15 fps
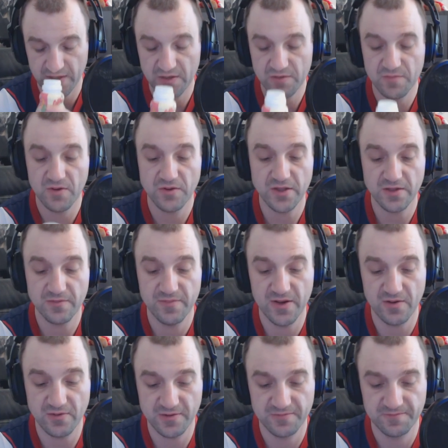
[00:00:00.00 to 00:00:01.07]
It smells like
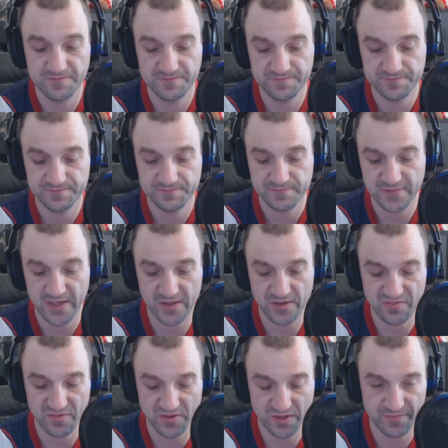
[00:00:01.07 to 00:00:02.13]
milk, and it
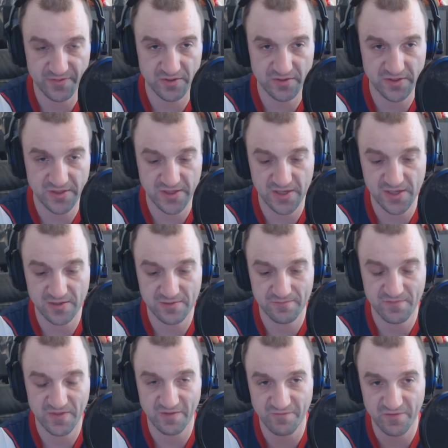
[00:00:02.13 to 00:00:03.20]
smells like birthday cake,
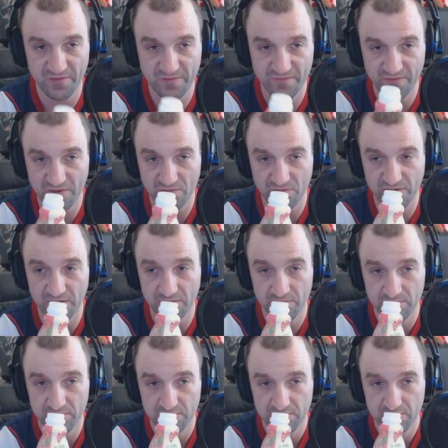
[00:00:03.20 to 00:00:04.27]
like very very sweet,
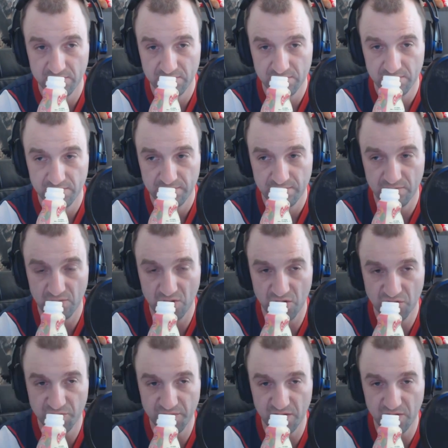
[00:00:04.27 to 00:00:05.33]

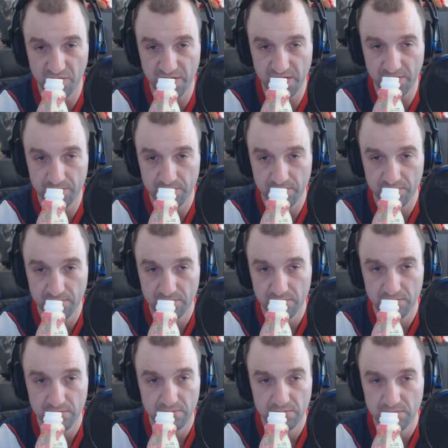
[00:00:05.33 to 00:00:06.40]
marshmallowy.
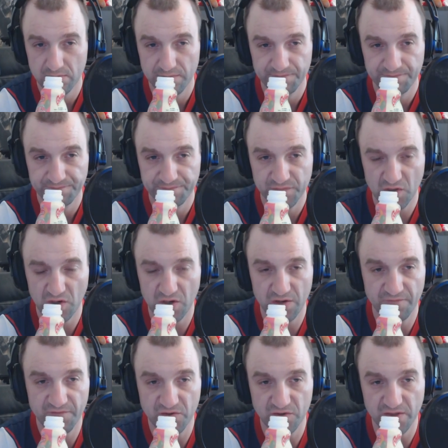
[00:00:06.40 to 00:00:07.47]

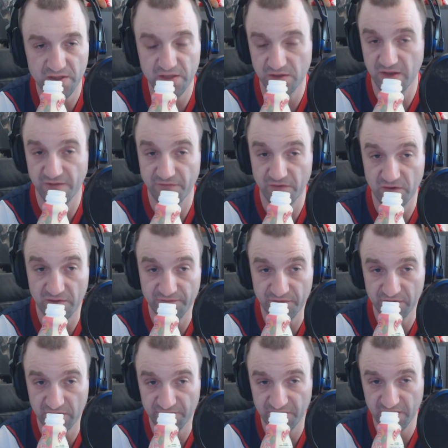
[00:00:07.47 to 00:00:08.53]
Artificial. It's definitely
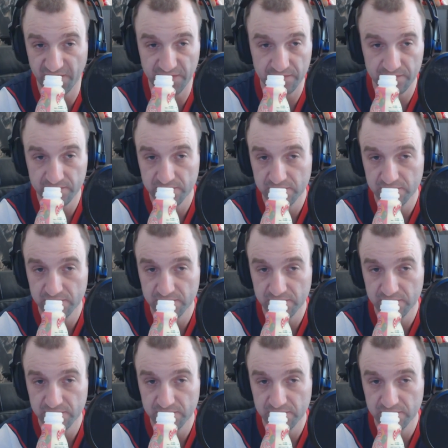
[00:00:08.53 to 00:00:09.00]
artificially flavored.